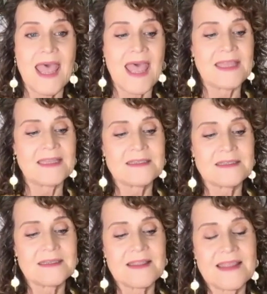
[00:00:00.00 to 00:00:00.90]
And
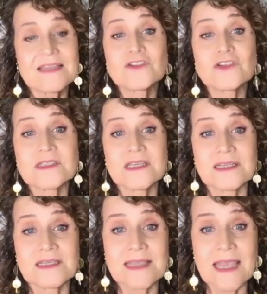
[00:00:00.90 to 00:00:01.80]
that's just an
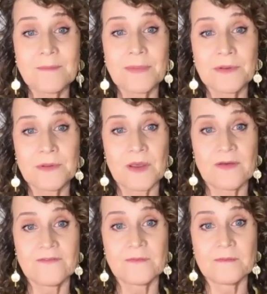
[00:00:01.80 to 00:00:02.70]
example
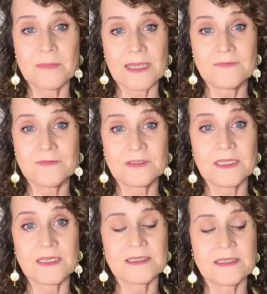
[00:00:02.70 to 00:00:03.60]
of
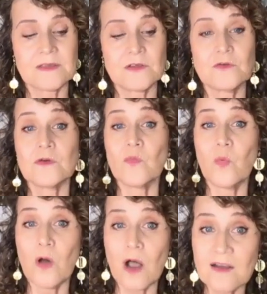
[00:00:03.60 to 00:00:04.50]
mindfulness. You can
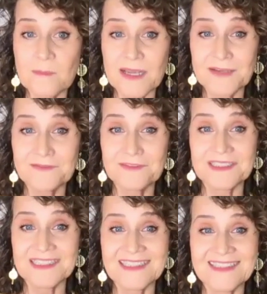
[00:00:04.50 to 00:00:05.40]
walk
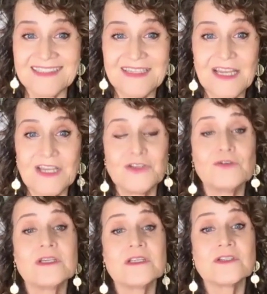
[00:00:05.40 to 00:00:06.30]
mindfully. You
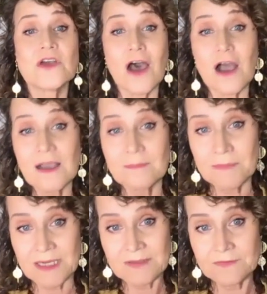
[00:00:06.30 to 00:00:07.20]
can talk
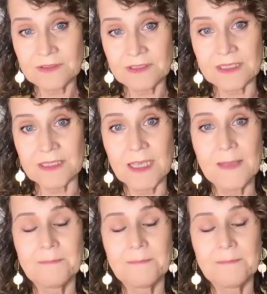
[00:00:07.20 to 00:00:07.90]
mindfully.